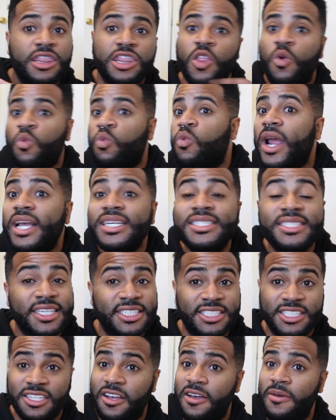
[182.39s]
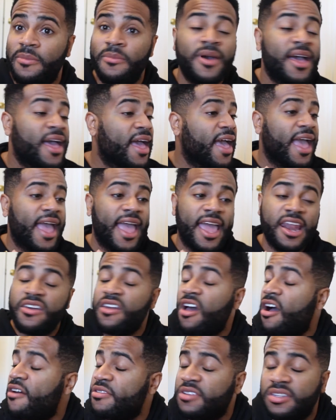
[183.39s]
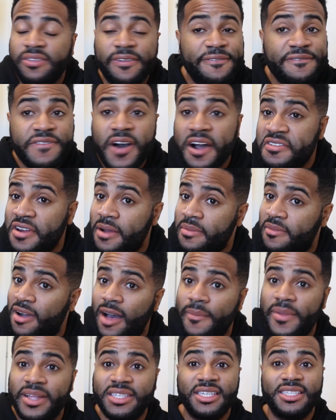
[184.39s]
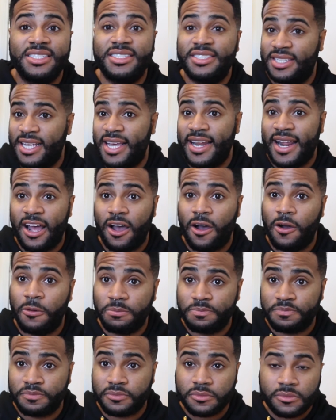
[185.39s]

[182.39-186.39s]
racism and all those fucked up comments he said out.